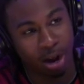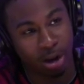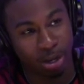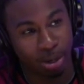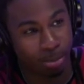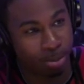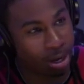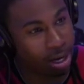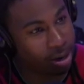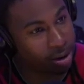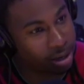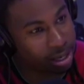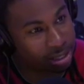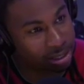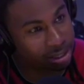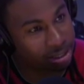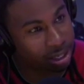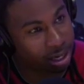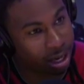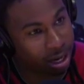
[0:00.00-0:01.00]
are your
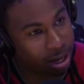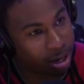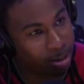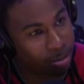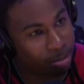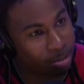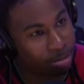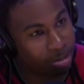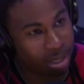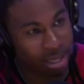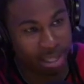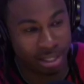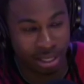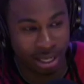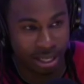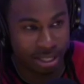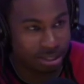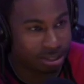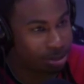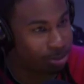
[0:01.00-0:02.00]
parents um in,
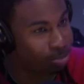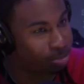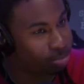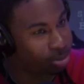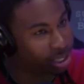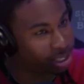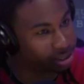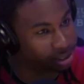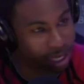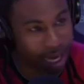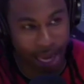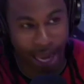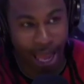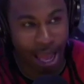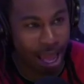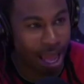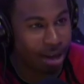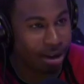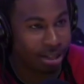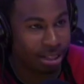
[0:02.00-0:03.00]
into business? Like,
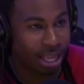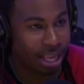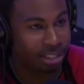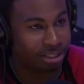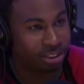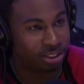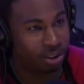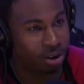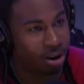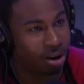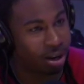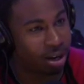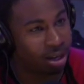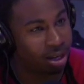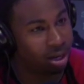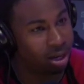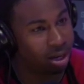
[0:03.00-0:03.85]
how, how did that start?